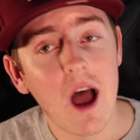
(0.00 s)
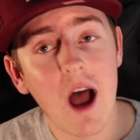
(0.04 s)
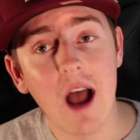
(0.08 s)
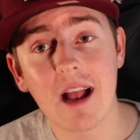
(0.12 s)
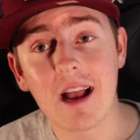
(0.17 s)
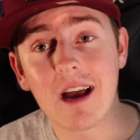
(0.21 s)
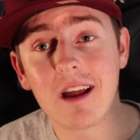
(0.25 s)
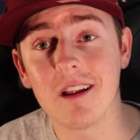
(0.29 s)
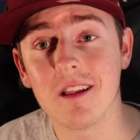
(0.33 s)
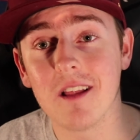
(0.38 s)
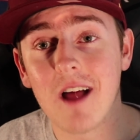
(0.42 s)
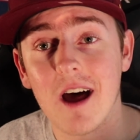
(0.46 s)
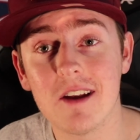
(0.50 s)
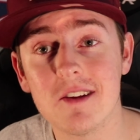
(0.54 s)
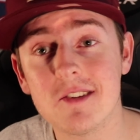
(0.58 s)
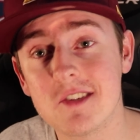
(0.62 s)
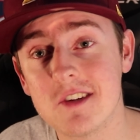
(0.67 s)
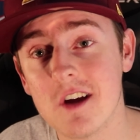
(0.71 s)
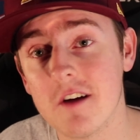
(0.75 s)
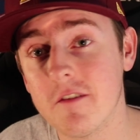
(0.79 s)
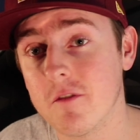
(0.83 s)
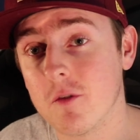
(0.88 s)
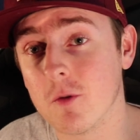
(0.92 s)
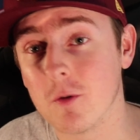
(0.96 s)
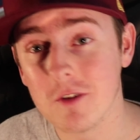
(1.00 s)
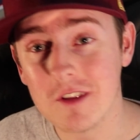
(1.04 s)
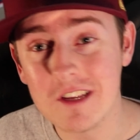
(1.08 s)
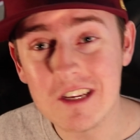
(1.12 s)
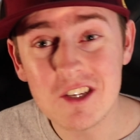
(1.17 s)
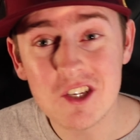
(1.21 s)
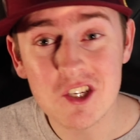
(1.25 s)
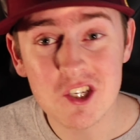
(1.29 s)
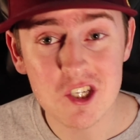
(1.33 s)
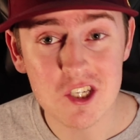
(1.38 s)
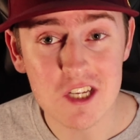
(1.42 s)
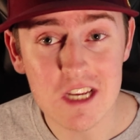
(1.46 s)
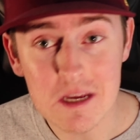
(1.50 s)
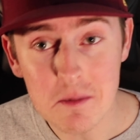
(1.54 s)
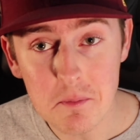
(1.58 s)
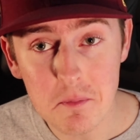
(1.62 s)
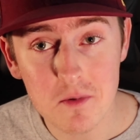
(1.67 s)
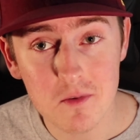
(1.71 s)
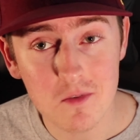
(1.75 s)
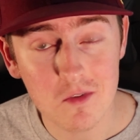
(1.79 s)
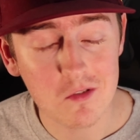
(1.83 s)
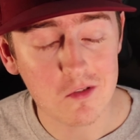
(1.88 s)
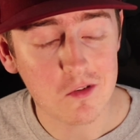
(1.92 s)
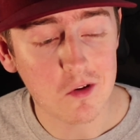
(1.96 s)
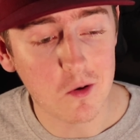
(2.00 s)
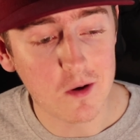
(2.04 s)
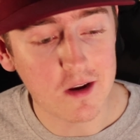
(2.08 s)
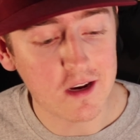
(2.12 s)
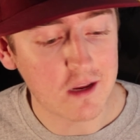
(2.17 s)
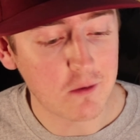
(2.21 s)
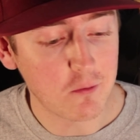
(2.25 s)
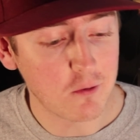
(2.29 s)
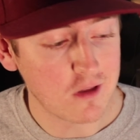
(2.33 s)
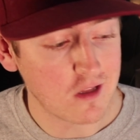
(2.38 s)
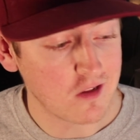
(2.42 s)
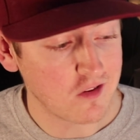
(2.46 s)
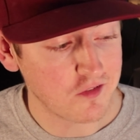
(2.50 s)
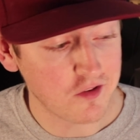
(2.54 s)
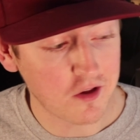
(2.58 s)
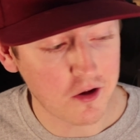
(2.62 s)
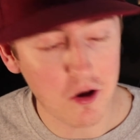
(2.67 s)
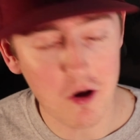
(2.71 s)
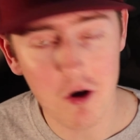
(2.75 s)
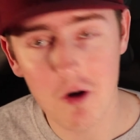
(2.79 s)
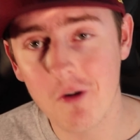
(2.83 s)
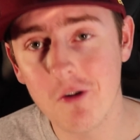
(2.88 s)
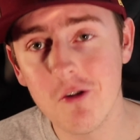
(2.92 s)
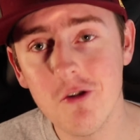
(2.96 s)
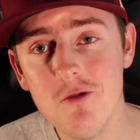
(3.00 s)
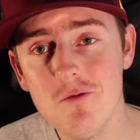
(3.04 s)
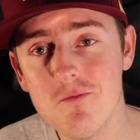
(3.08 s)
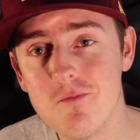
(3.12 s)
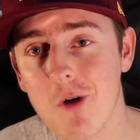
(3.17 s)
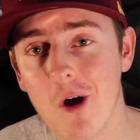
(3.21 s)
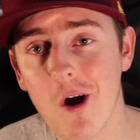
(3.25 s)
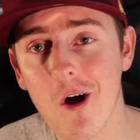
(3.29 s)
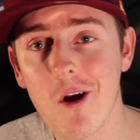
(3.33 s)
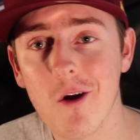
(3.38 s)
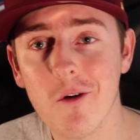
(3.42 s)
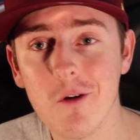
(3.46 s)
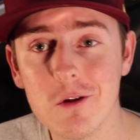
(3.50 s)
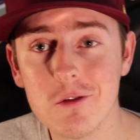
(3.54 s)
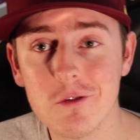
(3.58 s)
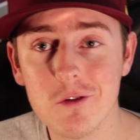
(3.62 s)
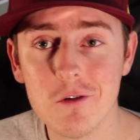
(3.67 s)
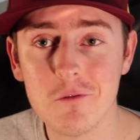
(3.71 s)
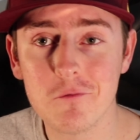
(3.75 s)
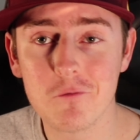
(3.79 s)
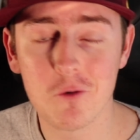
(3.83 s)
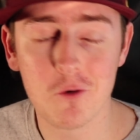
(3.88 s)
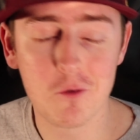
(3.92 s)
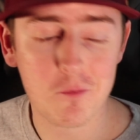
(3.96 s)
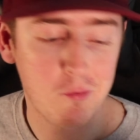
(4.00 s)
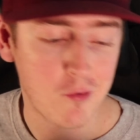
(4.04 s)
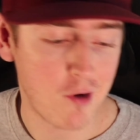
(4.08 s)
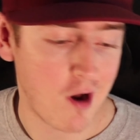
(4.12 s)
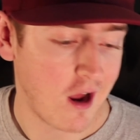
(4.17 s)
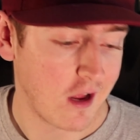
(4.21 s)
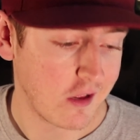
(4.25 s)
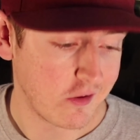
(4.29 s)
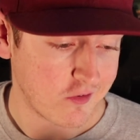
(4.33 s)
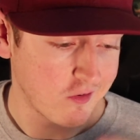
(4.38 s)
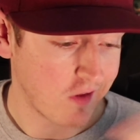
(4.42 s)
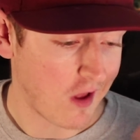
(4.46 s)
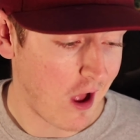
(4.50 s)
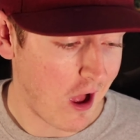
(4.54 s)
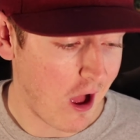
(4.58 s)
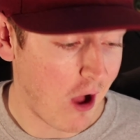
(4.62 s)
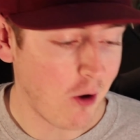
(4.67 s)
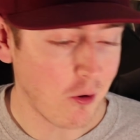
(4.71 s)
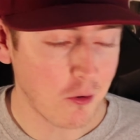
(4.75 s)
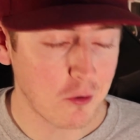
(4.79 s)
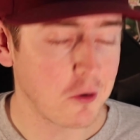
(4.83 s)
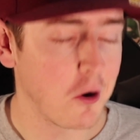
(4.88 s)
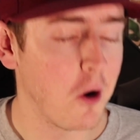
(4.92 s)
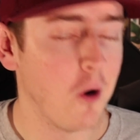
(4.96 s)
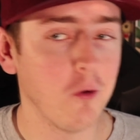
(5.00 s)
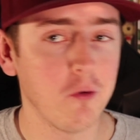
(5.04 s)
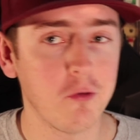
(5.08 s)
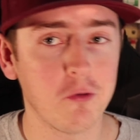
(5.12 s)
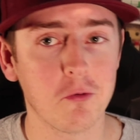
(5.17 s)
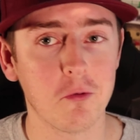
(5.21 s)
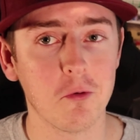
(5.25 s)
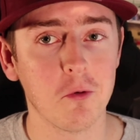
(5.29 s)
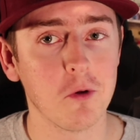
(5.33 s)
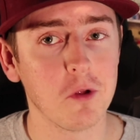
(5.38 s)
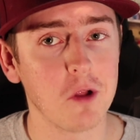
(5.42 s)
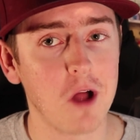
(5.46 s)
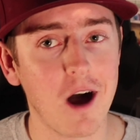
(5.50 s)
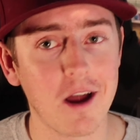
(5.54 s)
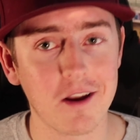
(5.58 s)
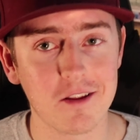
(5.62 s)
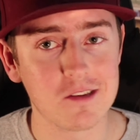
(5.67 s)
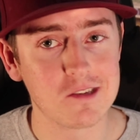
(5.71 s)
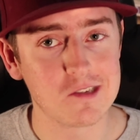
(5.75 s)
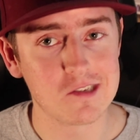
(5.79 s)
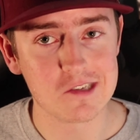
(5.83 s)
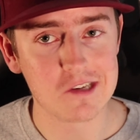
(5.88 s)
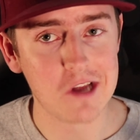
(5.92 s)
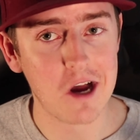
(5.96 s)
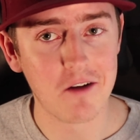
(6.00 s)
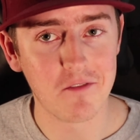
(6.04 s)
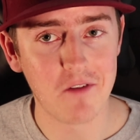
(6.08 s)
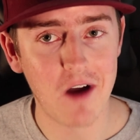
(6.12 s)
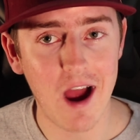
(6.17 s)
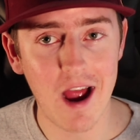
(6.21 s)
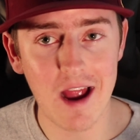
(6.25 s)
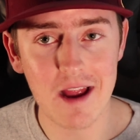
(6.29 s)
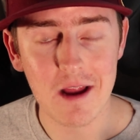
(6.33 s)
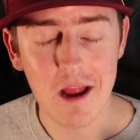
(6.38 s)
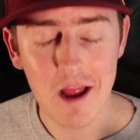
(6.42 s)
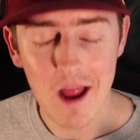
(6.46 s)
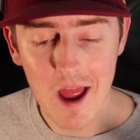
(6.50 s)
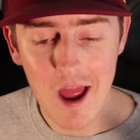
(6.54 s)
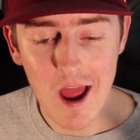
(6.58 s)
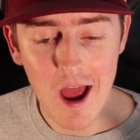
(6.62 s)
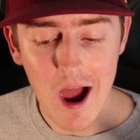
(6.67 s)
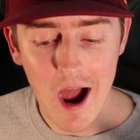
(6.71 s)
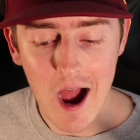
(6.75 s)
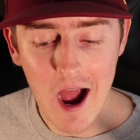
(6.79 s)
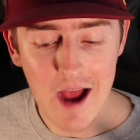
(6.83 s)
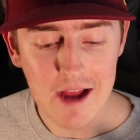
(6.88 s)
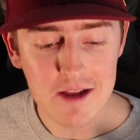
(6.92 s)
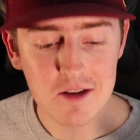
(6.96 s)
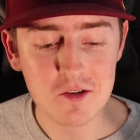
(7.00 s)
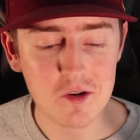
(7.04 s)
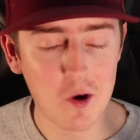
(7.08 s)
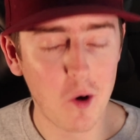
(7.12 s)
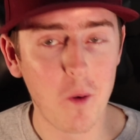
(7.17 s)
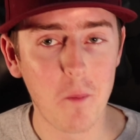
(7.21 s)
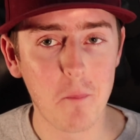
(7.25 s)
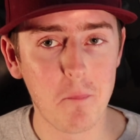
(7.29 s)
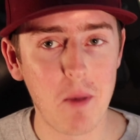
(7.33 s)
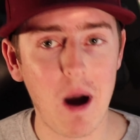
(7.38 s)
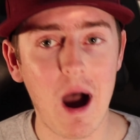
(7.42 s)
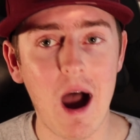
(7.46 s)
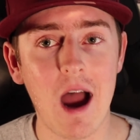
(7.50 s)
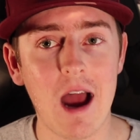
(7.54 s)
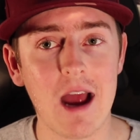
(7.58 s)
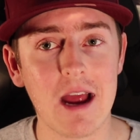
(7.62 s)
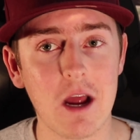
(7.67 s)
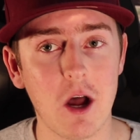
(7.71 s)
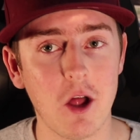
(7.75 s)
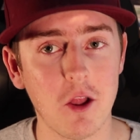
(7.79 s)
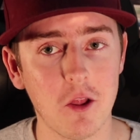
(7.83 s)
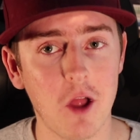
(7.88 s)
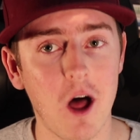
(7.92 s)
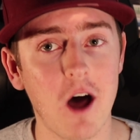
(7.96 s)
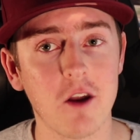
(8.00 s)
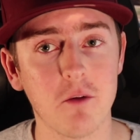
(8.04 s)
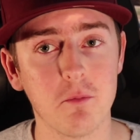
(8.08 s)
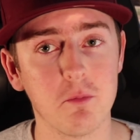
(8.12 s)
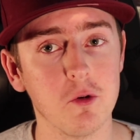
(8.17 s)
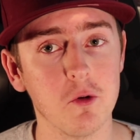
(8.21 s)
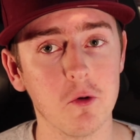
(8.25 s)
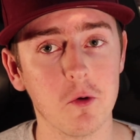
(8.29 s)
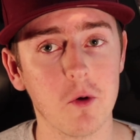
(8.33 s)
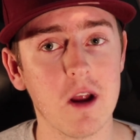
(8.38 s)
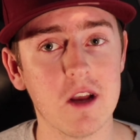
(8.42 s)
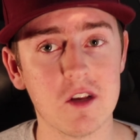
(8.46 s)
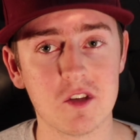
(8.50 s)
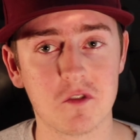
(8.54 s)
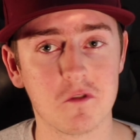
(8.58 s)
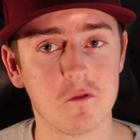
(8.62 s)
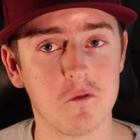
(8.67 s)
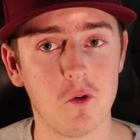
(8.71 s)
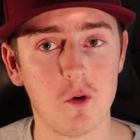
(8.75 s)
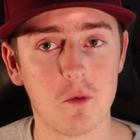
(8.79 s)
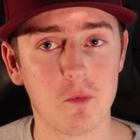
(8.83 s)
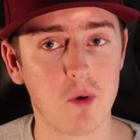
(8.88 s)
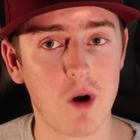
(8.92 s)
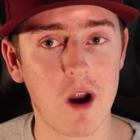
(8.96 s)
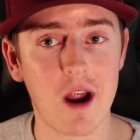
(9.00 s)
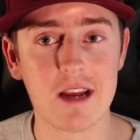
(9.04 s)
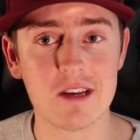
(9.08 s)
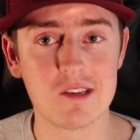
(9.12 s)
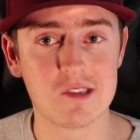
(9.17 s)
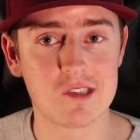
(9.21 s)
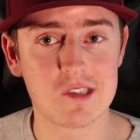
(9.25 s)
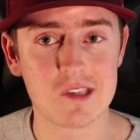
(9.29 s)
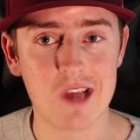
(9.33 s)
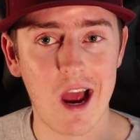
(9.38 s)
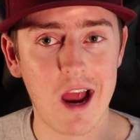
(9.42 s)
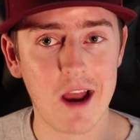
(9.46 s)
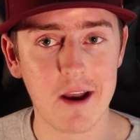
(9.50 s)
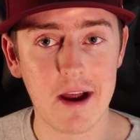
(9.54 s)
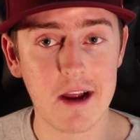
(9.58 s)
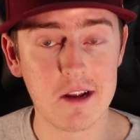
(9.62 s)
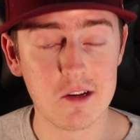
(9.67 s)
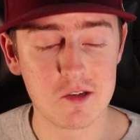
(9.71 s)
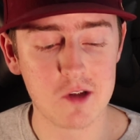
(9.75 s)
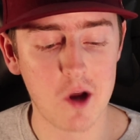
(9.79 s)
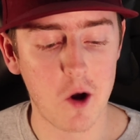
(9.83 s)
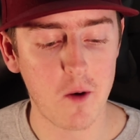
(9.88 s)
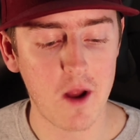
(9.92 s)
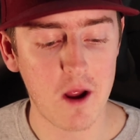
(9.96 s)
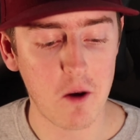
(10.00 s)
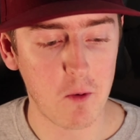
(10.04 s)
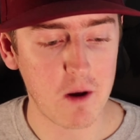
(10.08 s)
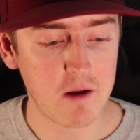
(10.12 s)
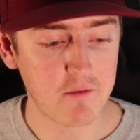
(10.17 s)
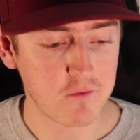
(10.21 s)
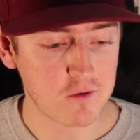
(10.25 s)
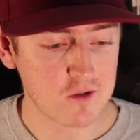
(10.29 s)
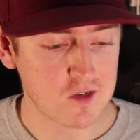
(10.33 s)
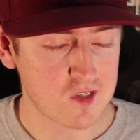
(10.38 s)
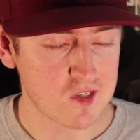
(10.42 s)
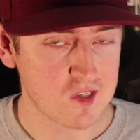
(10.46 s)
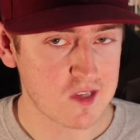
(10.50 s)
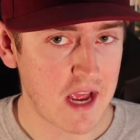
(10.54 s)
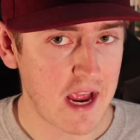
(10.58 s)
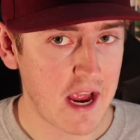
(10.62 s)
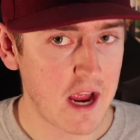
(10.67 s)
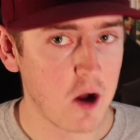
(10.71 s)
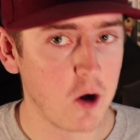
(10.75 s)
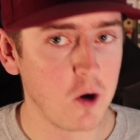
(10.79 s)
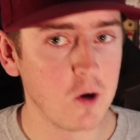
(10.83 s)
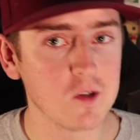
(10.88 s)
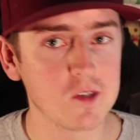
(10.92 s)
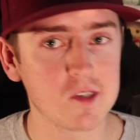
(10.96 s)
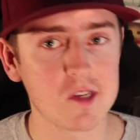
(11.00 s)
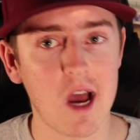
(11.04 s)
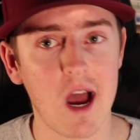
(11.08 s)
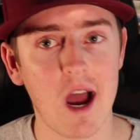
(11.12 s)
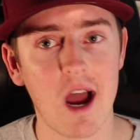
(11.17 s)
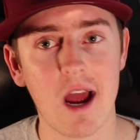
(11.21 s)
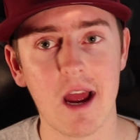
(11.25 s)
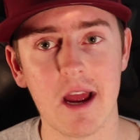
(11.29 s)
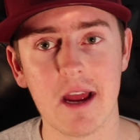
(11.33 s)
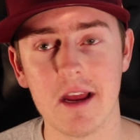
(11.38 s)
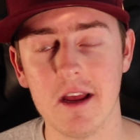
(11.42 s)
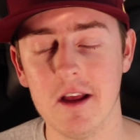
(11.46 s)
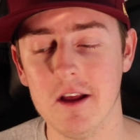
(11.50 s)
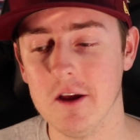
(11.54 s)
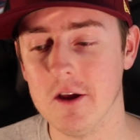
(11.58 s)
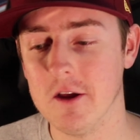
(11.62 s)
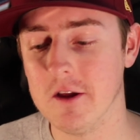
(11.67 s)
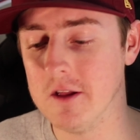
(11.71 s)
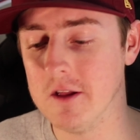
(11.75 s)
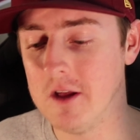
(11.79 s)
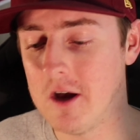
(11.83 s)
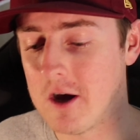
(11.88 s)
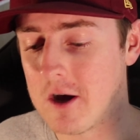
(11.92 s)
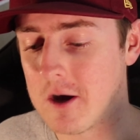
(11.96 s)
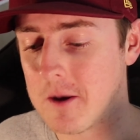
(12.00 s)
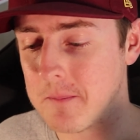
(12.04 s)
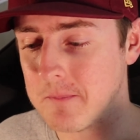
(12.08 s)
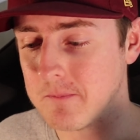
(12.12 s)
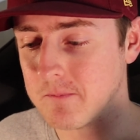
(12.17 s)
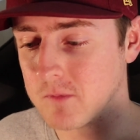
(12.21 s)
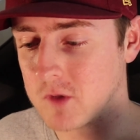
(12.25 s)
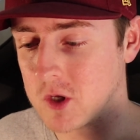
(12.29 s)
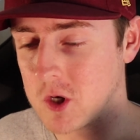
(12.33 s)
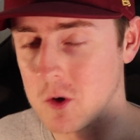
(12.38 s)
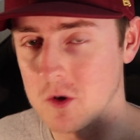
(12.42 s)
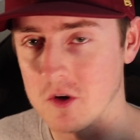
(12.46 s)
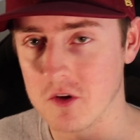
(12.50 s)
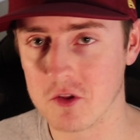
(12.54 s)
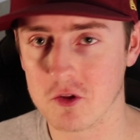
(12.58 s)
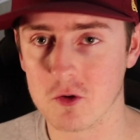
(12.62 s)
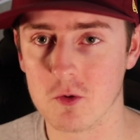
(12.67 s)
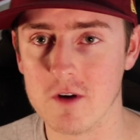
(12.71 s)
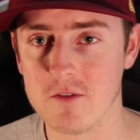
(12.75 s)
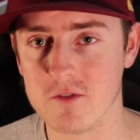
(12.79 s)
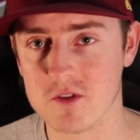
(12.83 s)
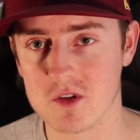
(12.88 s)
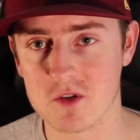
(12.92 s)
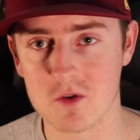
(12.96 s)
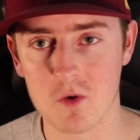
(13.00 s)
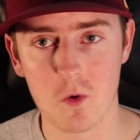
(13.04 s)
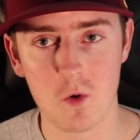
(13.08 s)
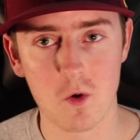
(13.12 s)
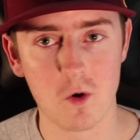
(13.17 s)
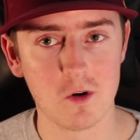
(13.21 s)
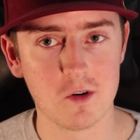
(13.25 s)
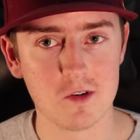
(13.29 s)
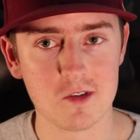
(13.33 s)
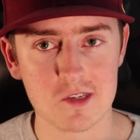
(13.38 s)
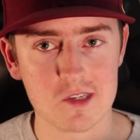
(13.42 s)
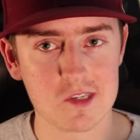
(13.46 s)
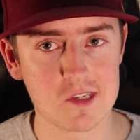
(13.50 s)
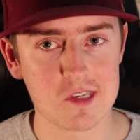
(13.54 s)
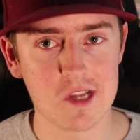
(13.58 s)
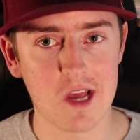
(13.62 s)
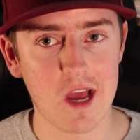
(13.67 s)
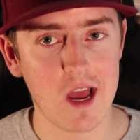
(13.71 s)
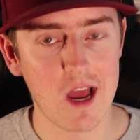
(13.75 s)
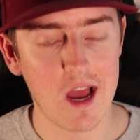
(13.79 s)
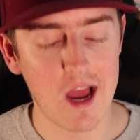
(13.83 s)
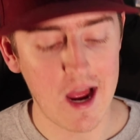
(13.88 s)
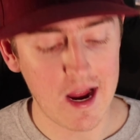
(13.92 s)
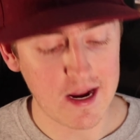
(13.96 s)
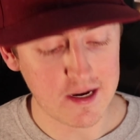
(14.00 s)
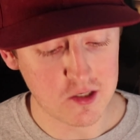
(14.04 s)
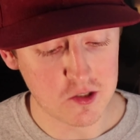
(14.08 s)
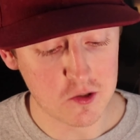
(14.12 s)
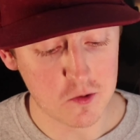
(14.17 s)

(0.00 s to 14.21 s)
I got a lot of stuff really cheap. So anyone that's like, oh, you bought everything full price. I'll go through a lot of the stuff. I I don't buy a lot of Blu-rays full price. I, I don't. I wait for sales. I um, go to thrift stores. I